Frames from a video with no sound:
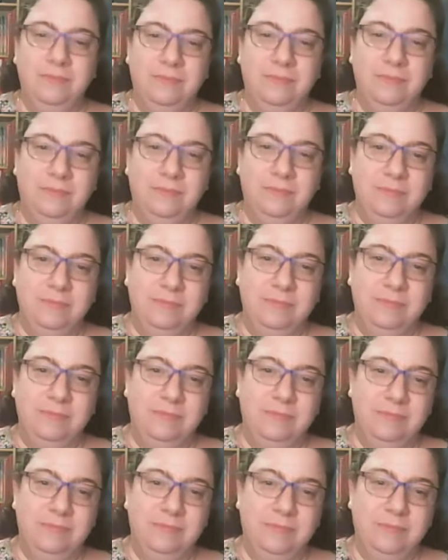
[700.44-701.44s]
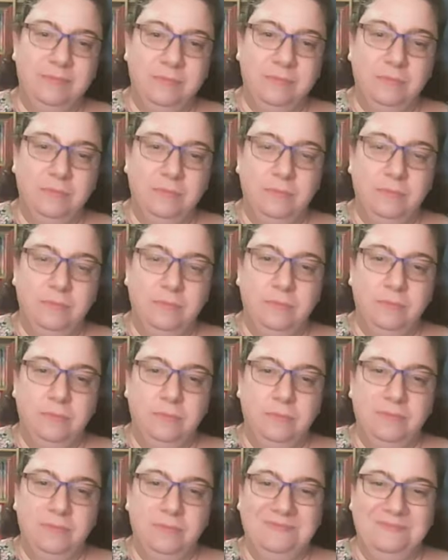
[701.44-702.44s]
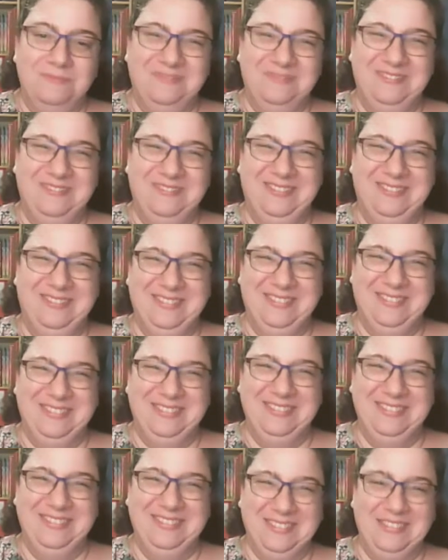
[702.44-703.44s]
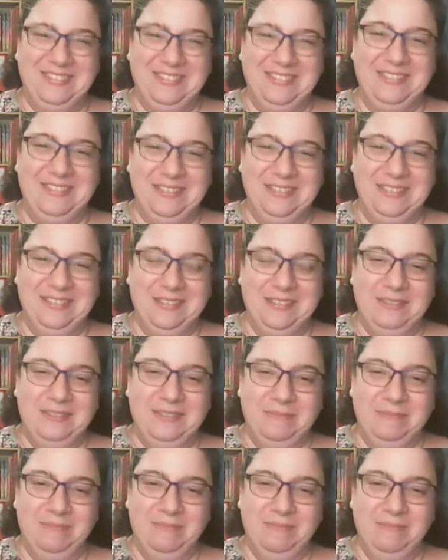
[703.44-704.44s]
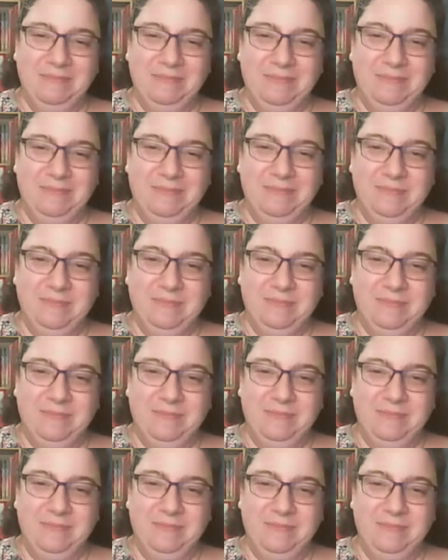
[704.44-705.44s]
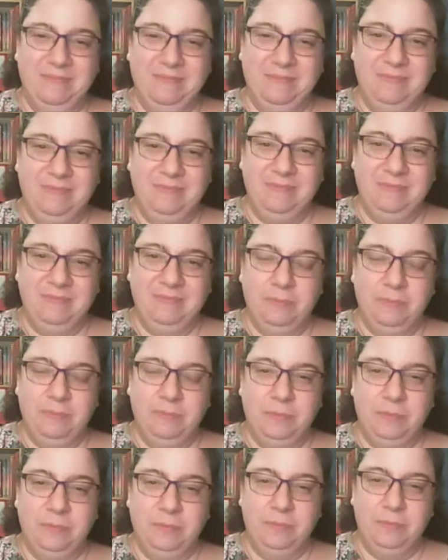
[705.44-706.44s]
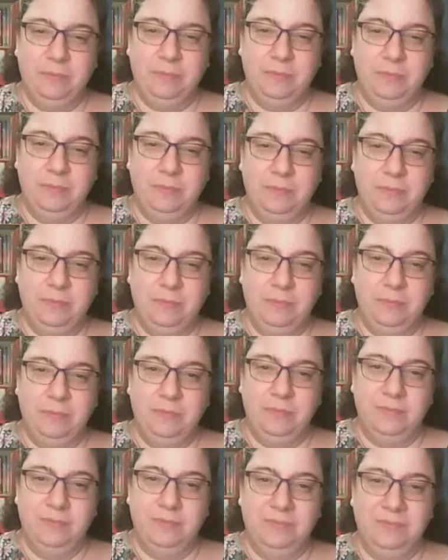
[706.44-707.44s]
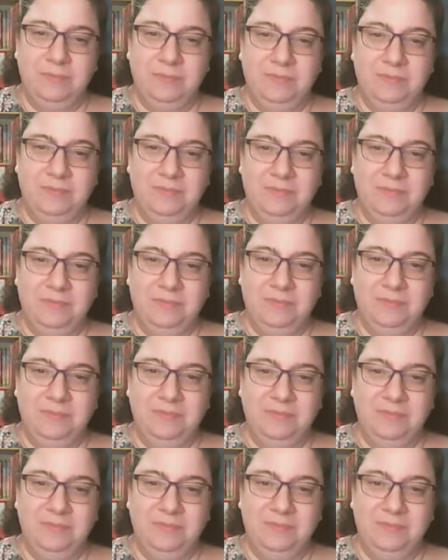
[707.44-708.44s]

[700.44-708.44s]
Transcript: The person shown says nothing.